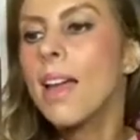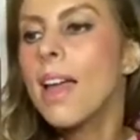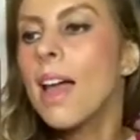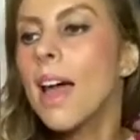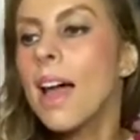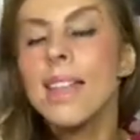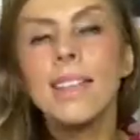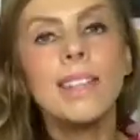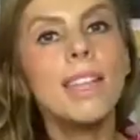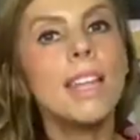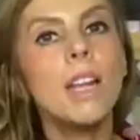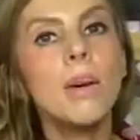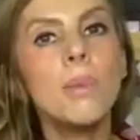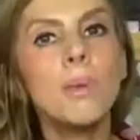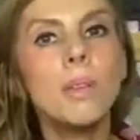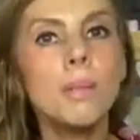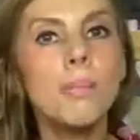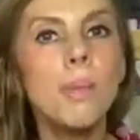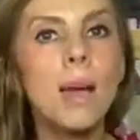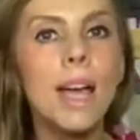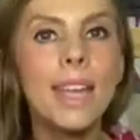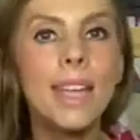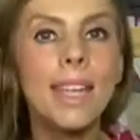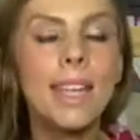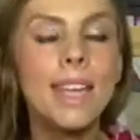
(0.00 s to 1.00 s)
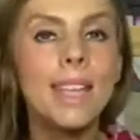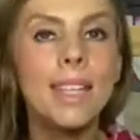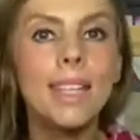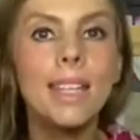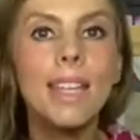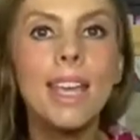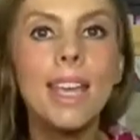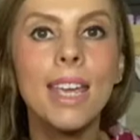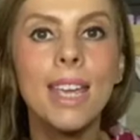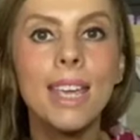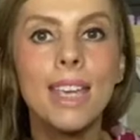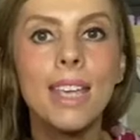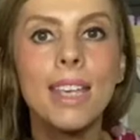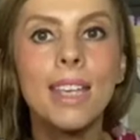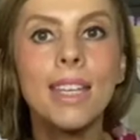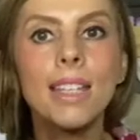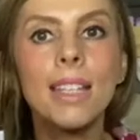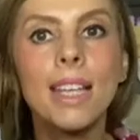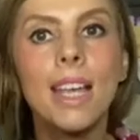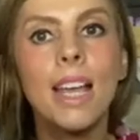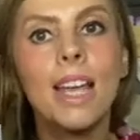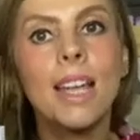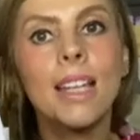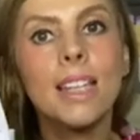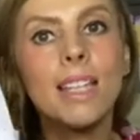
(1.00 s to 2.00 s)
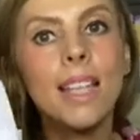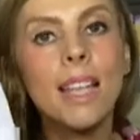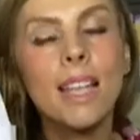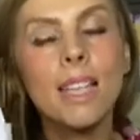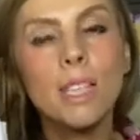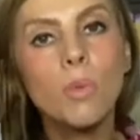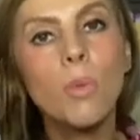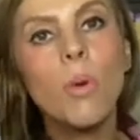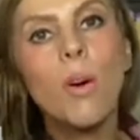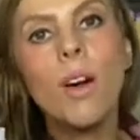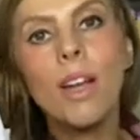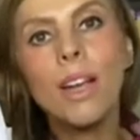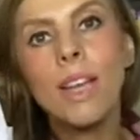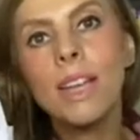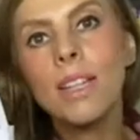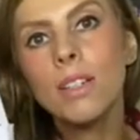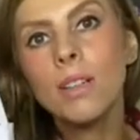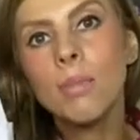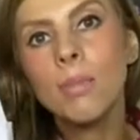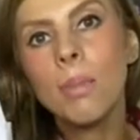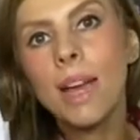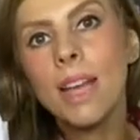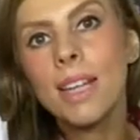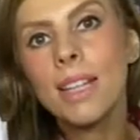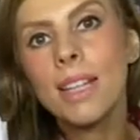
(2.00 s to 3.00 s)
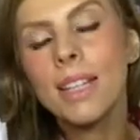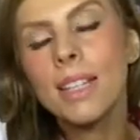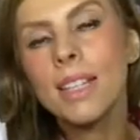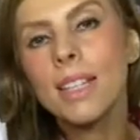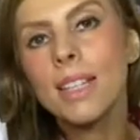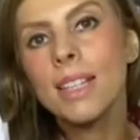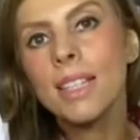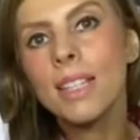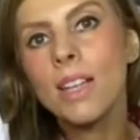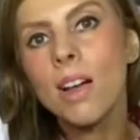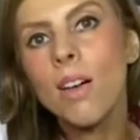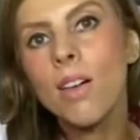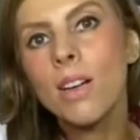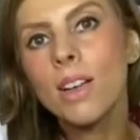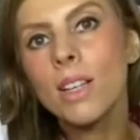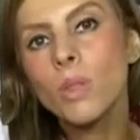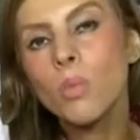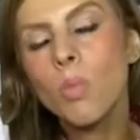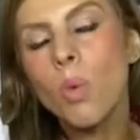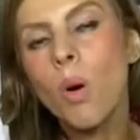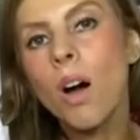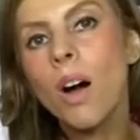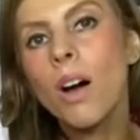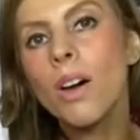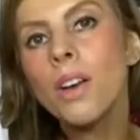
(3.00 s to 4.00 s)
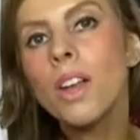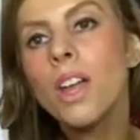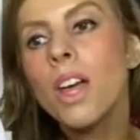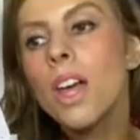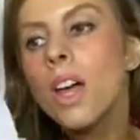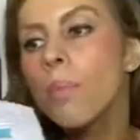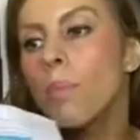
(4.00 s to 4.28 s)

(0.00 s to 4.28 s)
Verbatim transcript: And then I was making these. So that's why I ended up making the size one.